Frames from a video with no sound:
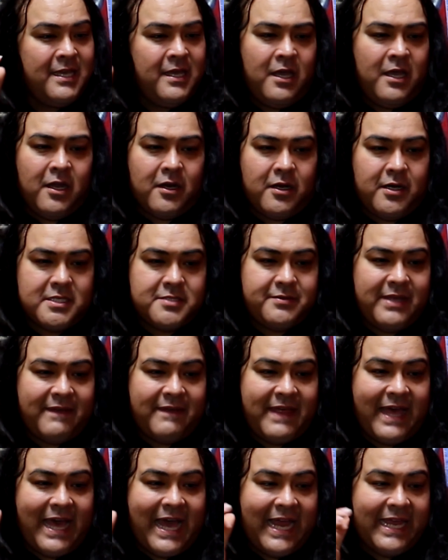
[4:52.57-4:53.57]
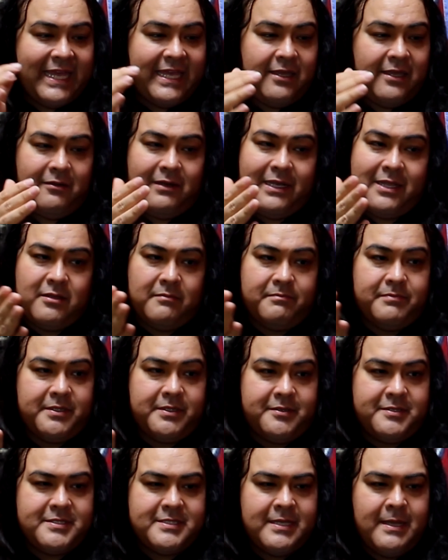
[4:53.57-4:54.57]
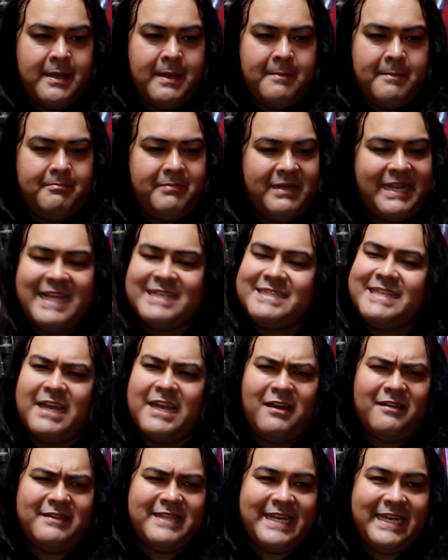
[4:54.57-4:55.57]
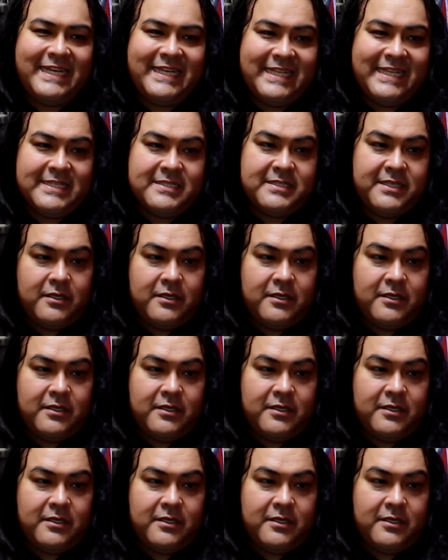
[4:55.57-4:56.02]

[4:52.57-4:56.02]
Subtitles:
Of course, we have the high heel leather boots, but that's not all that it is.